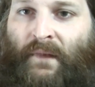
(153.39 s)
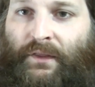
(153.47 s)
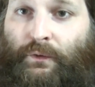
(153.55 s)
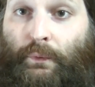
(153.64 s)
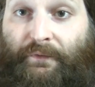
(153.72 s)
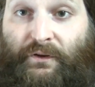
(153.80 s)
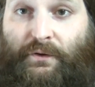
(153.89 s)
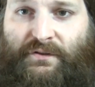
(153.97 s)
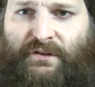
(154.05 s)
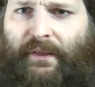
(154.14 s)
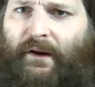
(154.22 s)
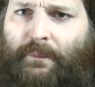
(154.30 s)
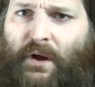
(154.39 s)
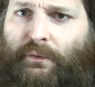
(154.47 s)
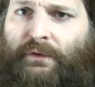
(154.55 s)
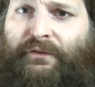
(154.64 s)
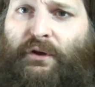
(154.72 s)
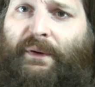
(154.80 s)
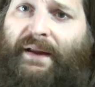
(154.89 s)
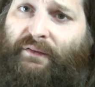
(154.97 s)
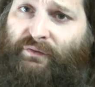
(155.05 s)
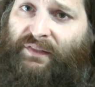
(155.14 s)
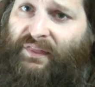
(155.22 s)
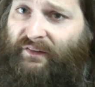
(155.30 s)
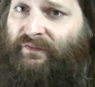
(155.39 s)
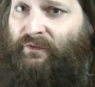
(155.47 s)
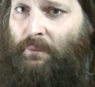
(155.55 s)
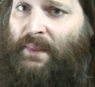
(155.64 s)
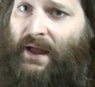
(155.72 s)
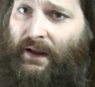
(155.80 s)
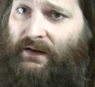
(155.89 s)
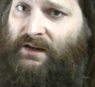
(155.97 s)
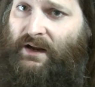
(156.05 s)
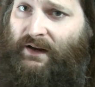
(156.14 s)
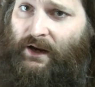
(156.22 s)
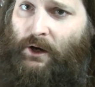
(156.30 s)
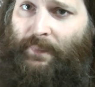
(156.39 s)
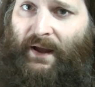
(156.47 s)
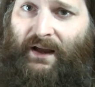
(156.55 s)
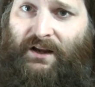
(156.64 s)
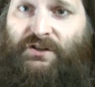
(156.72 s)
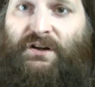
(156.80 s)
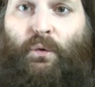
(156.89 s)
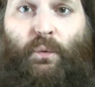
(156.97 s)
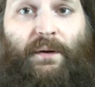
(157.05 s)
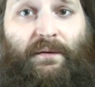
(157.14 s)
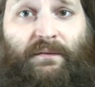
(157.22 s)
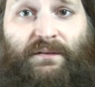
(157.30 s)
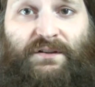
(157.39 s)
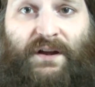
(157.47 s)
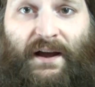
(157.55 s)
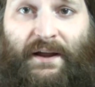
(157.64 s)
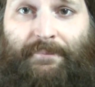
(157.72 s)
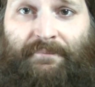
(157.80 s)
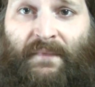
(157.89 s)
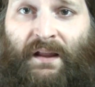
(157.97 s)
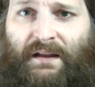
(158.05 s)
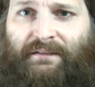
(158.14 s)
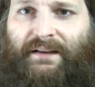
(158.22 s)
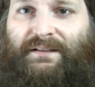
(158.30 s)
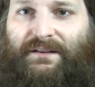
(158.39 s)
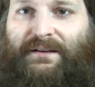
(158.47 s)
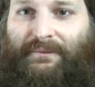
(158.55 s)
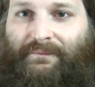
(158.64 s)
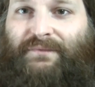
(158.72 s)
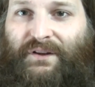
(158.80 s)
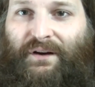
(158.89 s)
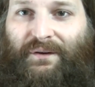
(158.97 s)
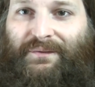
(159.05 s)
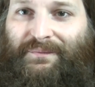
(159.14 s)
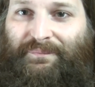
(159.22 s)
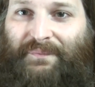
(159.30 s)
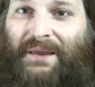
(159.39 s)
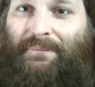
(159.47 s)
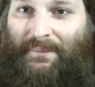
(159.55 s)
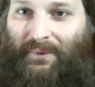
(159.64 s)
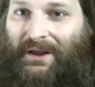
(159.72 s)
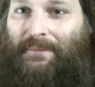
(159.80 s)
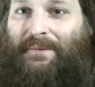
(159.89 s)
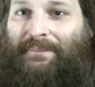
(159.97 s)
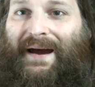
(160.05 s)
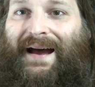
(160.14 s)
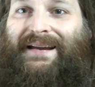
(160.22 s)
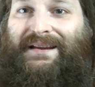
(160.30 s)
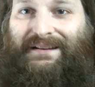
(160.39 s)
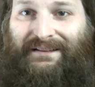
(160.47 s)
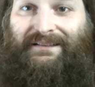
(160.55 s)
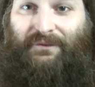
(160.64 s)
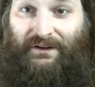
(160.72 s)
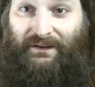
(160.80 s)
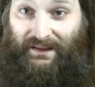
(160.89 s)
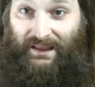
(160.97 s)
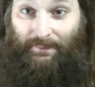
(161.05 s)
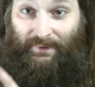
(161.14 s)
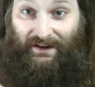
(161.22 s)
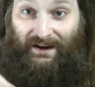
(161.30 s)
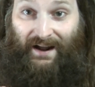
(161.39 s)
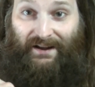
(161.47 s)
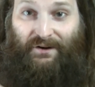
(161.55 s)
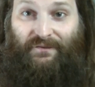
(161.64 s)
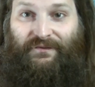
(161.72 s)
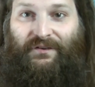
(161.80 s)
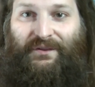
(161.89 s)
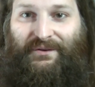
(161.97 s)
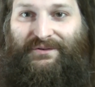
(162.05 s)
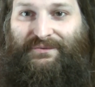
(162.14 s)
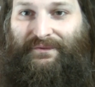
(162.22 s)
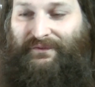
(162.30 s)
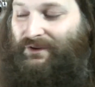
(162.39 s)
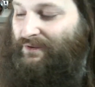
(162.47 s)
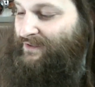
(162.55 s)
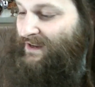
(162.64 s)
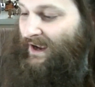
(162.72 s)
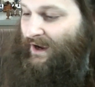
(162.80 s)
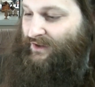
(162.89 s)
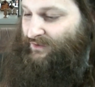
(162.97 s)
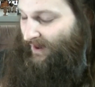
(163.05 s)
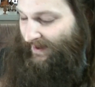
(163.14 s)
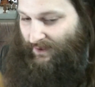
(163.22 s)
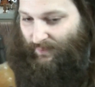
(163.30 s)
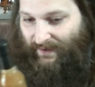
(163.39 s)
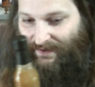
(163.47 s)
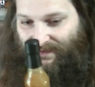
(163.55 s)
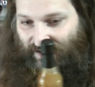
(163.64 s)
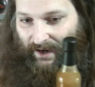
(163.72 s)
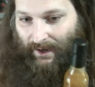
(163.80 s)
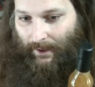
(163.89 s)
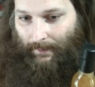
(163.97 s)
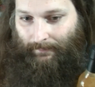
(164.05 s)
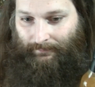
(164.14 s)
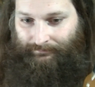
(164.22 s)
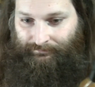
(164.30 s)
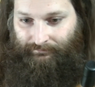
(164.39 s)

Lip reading: reviews so that I'm not reviewing everything from that care package at one time. I like to, you know, keep people coming back and keeping an eye out for those reviews. So anyways, grab